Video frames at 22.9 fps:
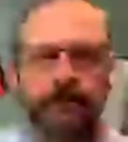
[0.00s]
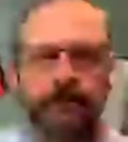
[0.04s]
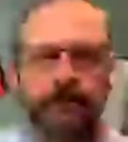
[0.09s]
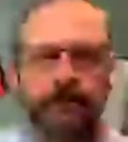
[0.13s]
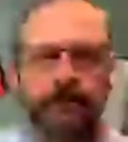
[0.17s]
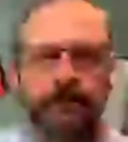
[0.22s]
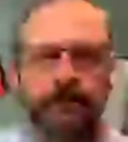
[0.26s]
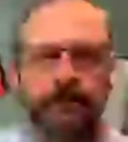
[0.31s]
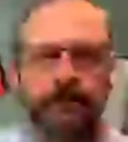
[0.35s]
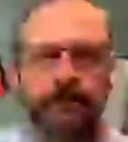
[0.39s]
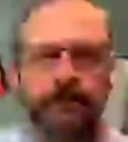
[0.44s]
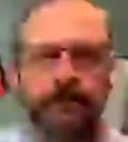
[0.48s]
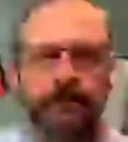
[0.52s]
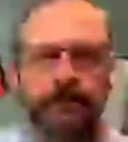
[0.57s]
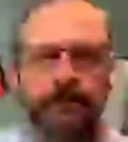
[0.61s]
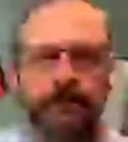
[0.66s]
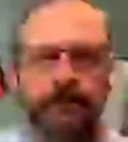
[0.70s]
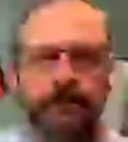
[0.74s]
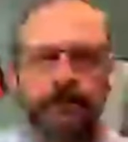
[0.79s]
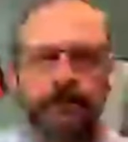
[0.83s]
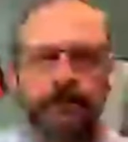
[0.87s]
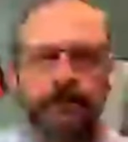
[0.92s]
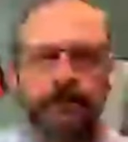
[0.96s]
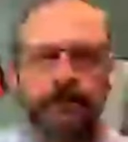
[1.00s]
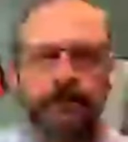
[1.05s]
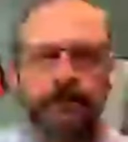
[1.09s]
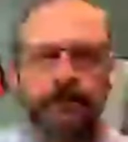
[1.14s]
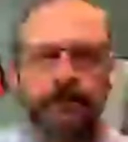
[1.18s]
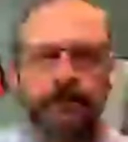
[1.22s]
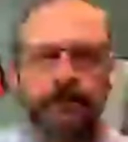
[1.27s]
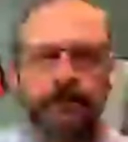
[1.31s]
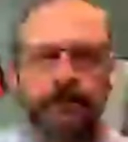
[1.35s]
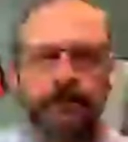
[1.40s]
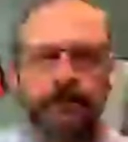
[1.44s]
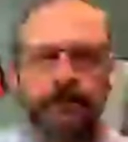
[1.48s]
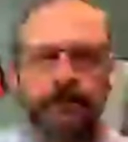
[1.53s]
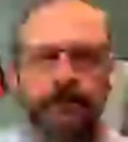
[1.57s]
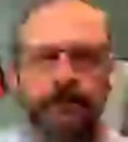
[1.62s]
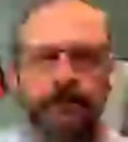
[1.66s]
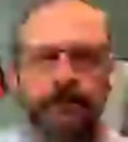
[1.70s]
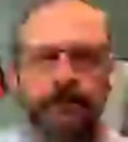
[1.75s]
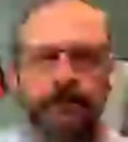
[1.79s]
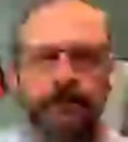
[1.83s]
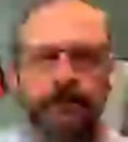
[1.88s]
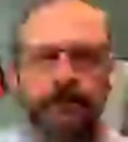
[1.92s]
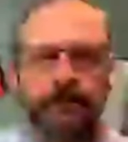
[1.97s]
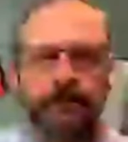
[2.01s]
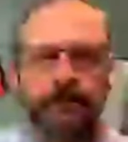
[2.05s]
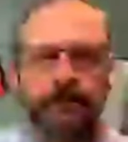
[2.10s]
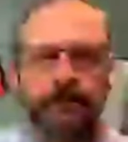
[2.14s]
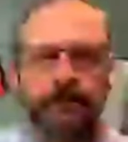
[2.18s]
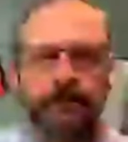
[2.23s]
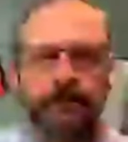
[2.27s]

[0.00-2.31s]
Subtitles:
(not speaking)